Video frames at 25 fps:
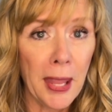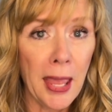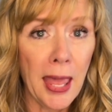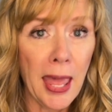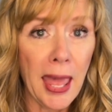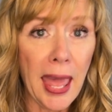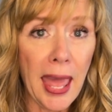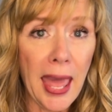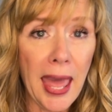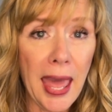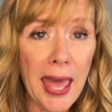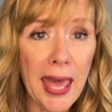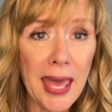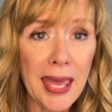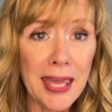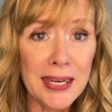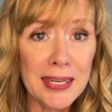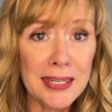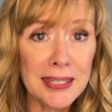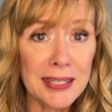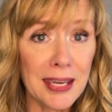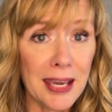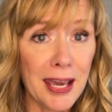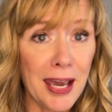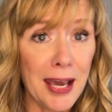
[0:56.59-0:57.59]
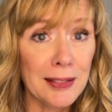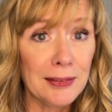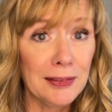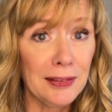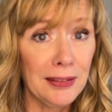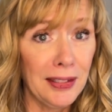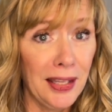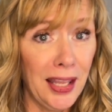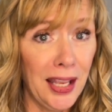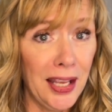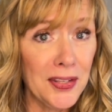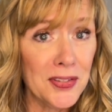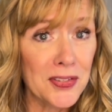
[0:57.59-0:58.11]
And
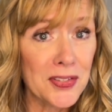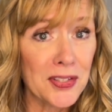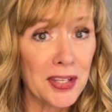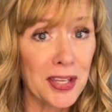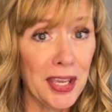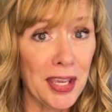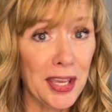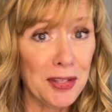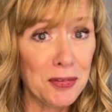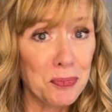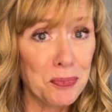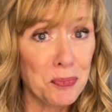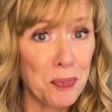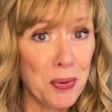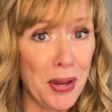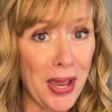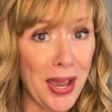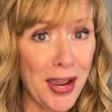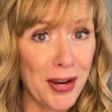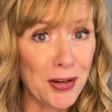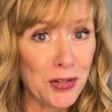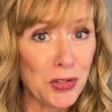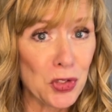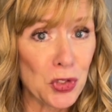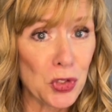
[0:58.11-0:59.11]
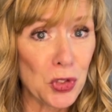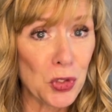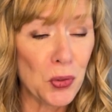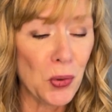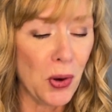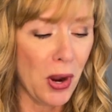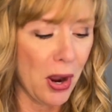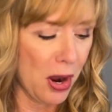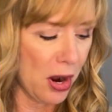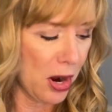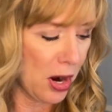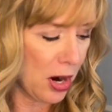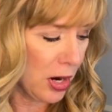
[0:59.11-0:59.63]
let's get back to
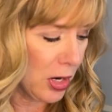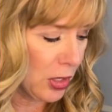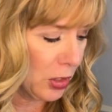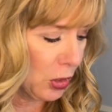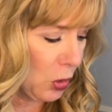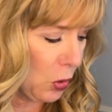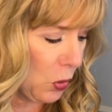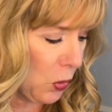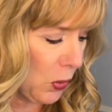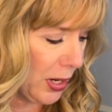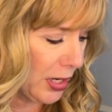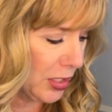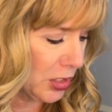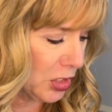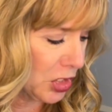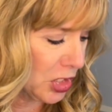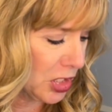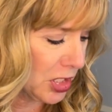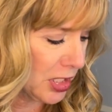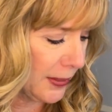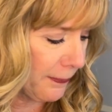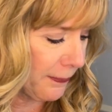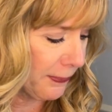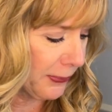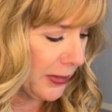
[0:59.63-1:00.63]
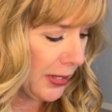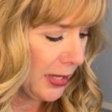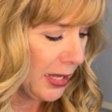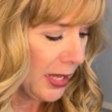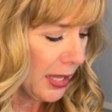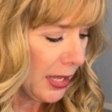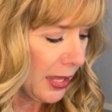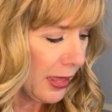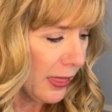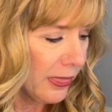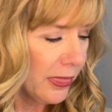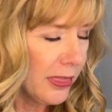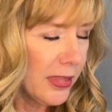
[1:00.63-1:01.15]
our question.
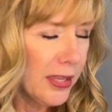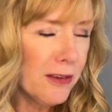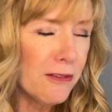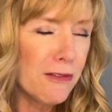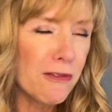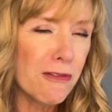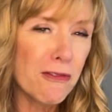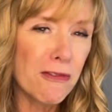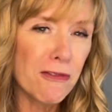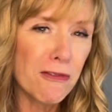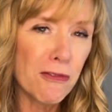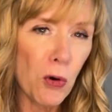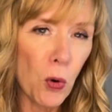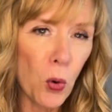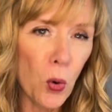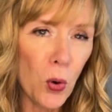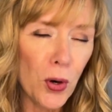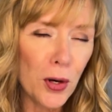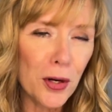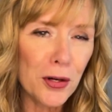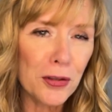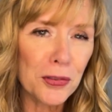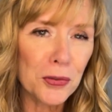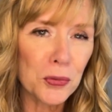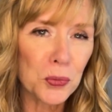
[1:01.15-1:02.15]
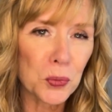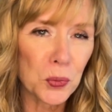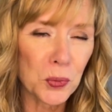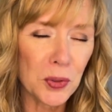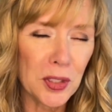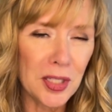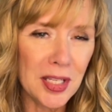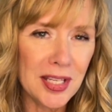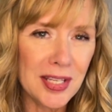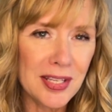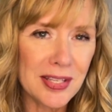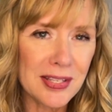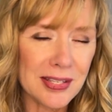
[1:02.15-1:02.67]
The fourth
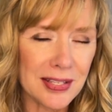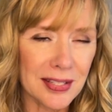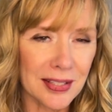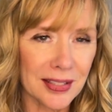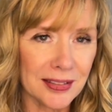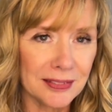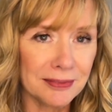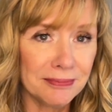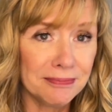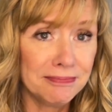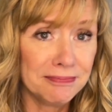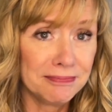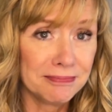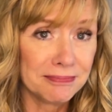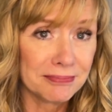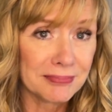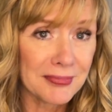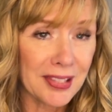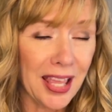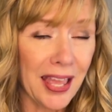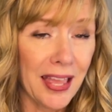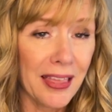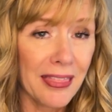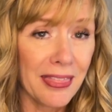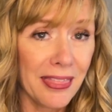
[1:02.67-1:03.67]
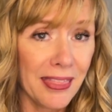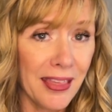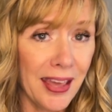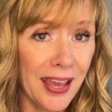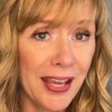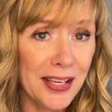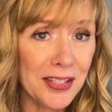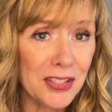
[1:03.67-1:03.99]
reason that